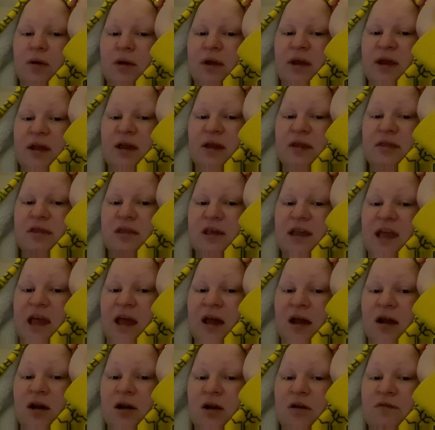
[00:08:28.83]
in the
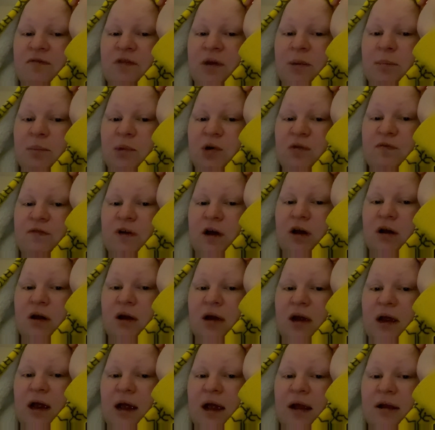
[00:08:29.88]
care of her mother
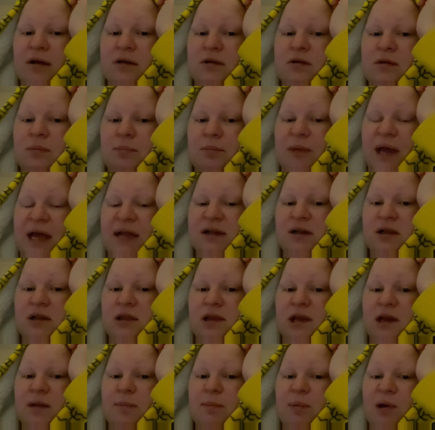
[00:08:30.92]
and Michael
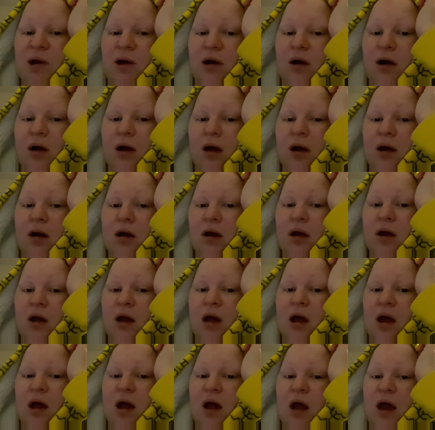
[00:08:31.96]
Lee Potter,
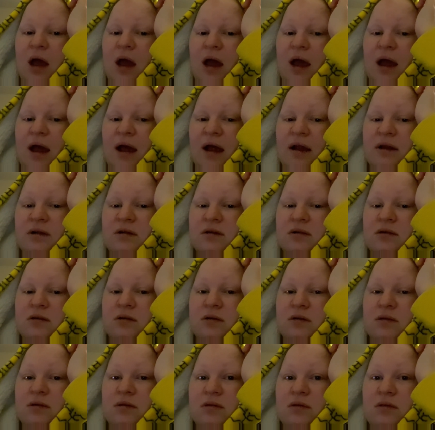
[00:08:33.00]
and
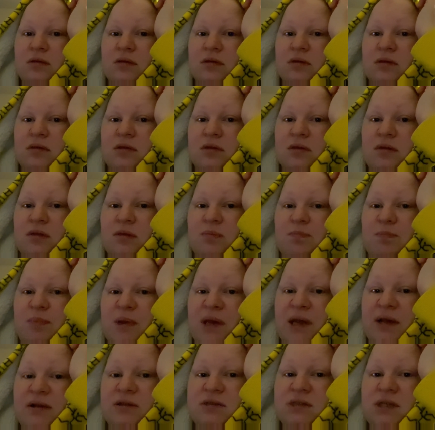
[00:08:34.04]

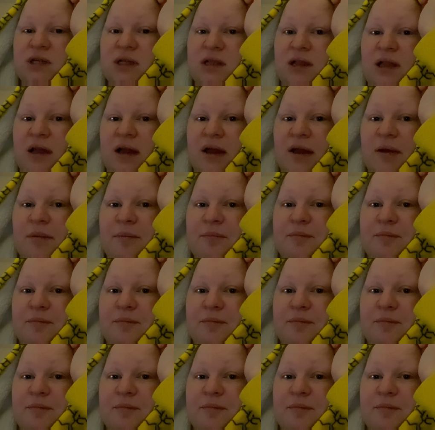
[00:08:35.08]
basically